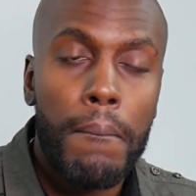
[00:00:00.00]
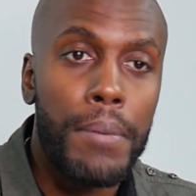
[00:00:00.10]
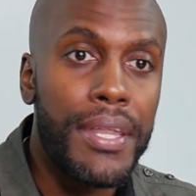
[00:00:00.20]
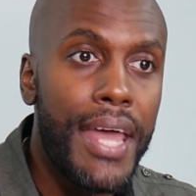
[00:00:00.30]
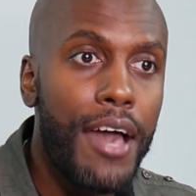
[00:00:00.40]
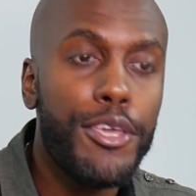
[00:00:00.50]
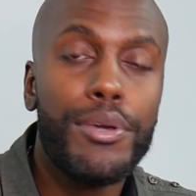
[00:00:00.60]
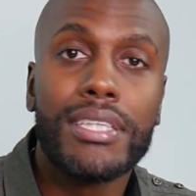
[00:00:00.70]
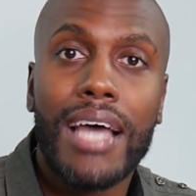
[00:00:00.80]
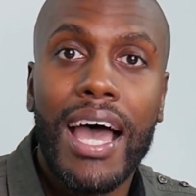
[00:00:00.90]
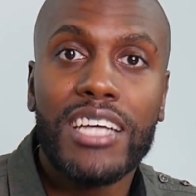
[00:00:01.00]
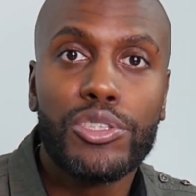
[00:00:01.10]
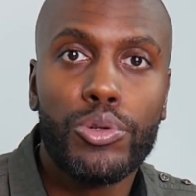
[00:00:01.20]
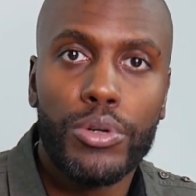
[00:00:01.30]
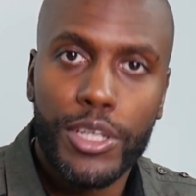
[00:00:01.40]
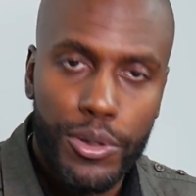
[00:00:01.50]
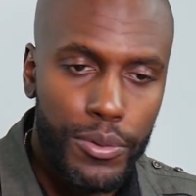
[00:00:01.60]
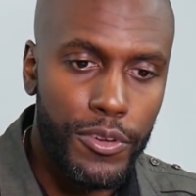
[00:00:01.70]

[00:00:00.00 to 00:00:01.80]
but now you get to high school and you're,